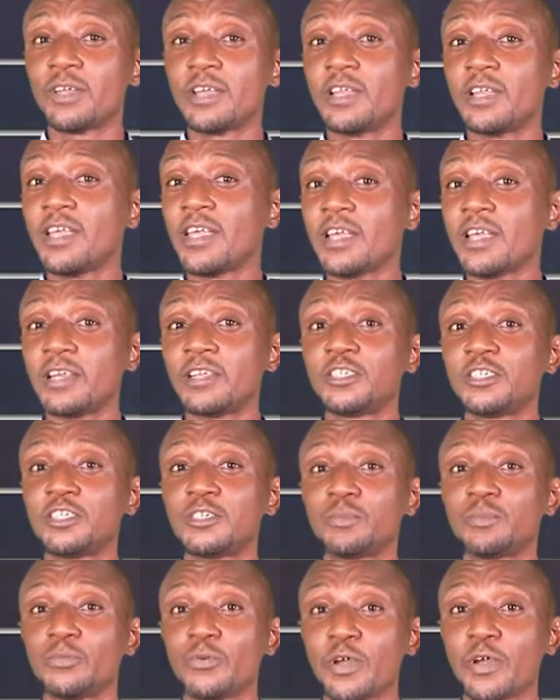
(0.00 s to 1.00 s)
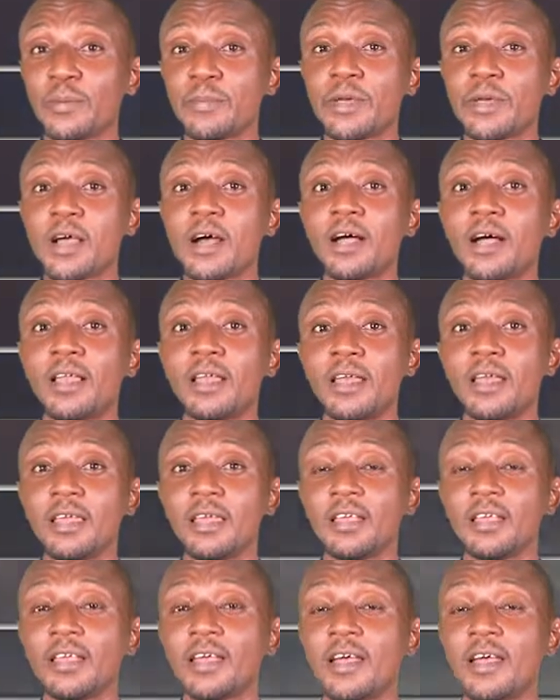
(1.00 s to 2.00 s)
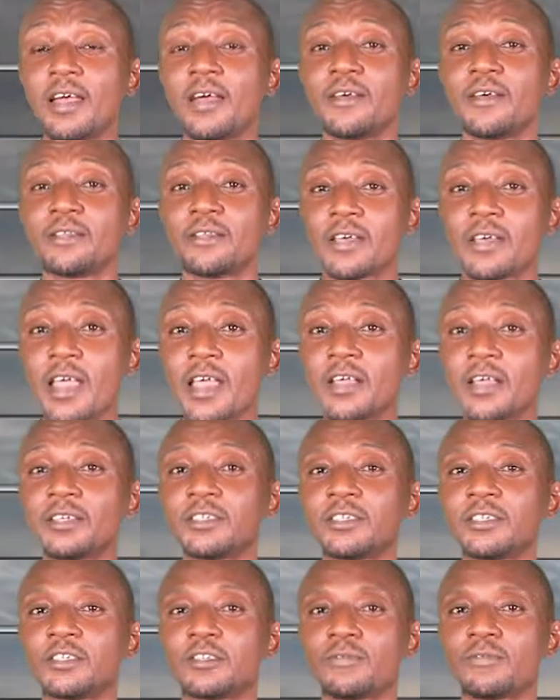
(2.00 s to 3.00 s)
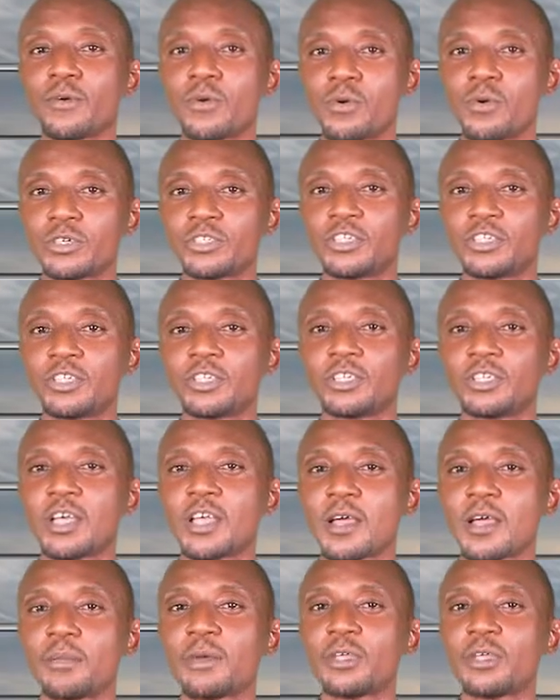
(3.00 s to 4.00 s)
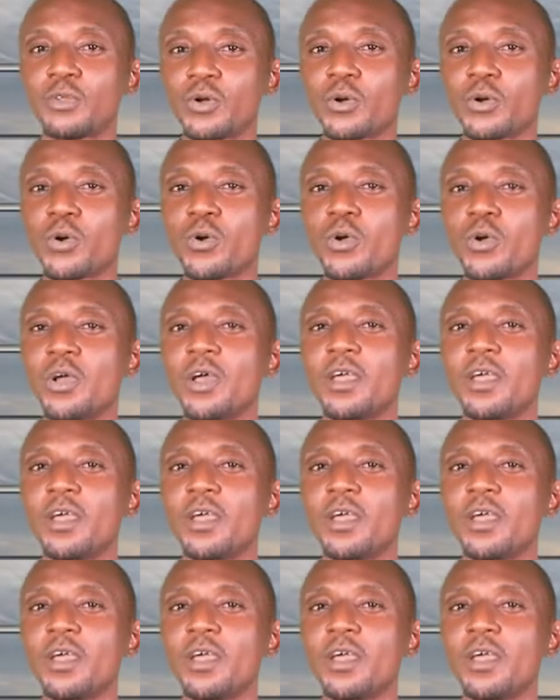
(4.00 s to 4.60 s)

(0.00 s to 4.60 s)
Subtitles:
in the English Premier League. Thanks for watching. I am Idoko